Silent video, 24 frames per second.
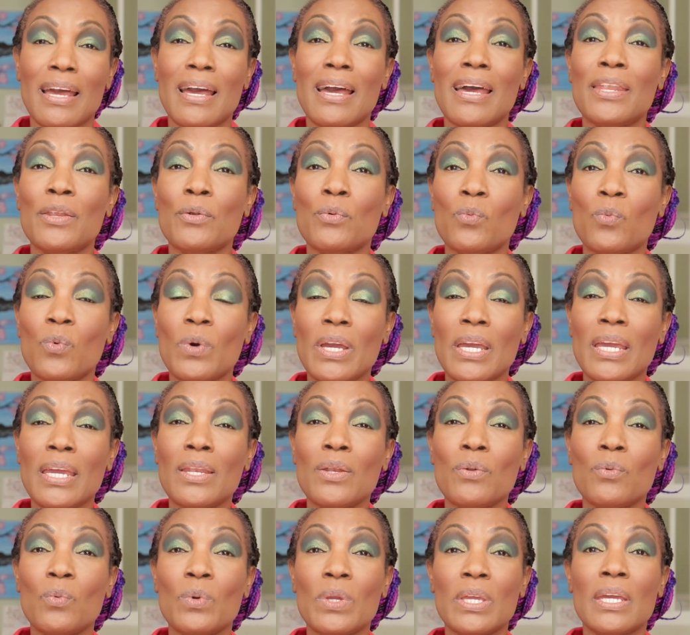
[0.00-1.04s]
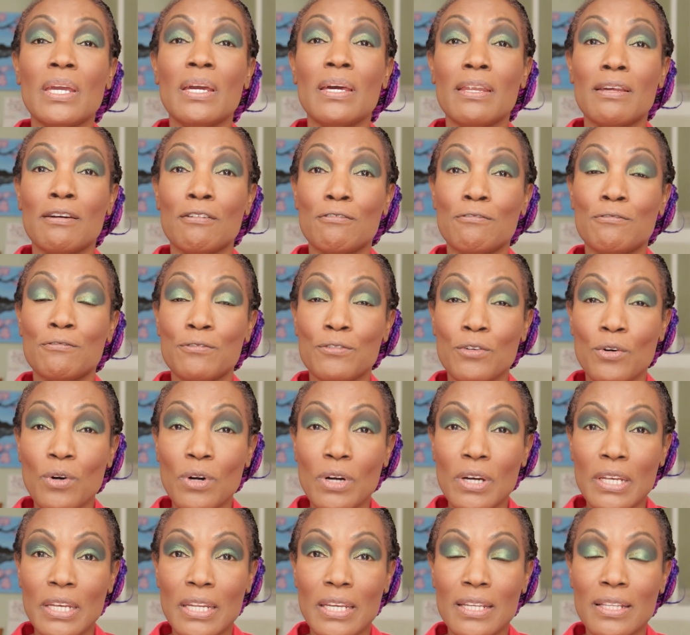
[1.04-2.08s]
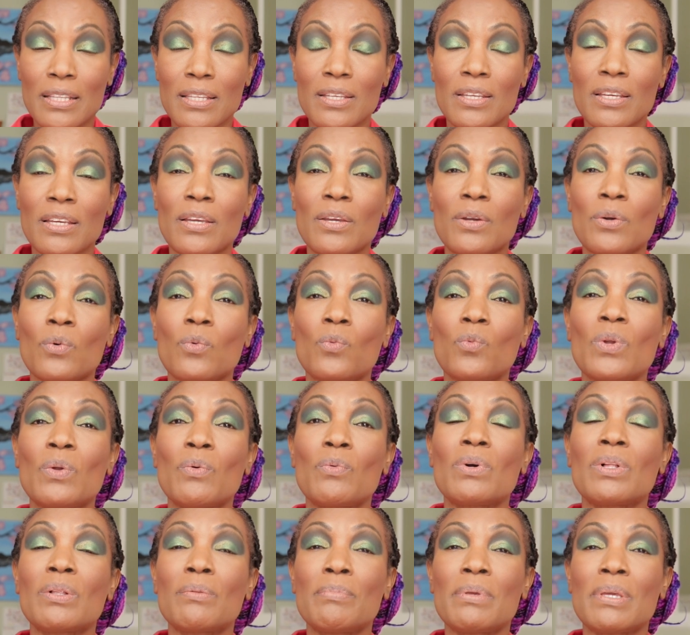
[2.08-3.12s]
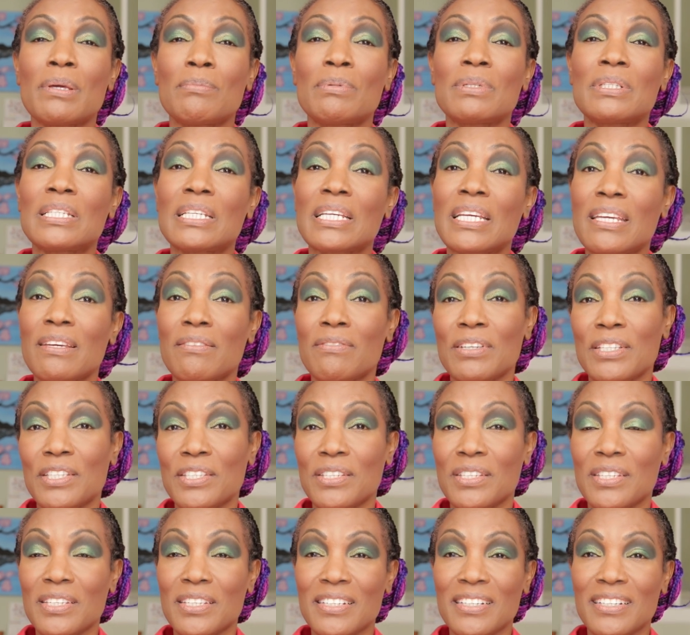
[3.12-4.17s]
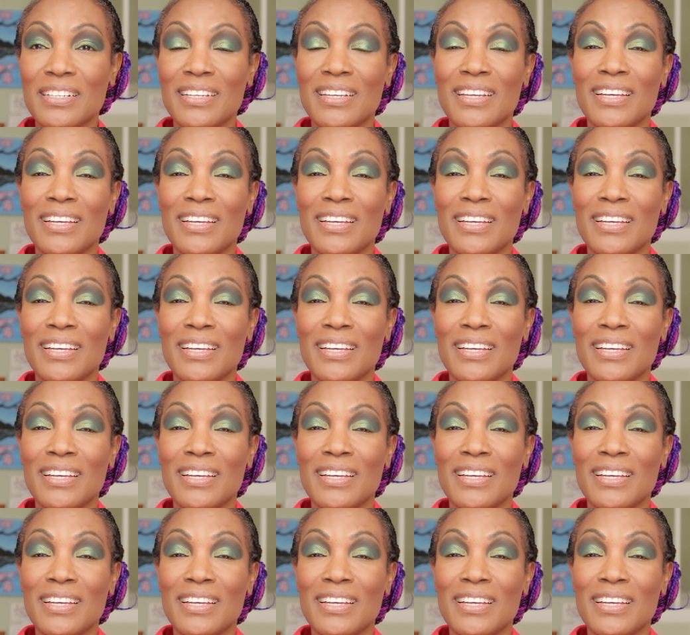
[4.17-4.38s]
And when we can afford it, we will be able to give it to you.